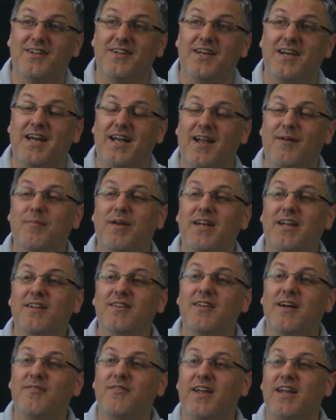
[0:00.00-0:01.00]
And I mean
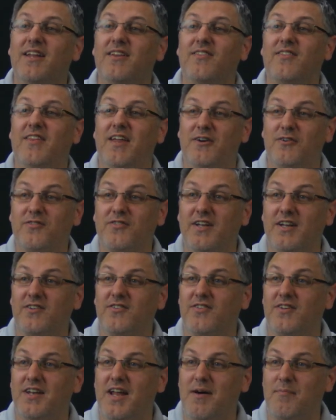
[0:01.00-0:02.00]
love it in their
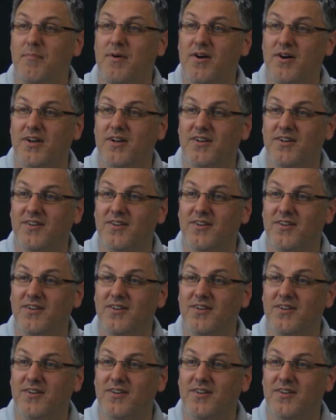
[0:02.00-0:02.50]
sense, not mine.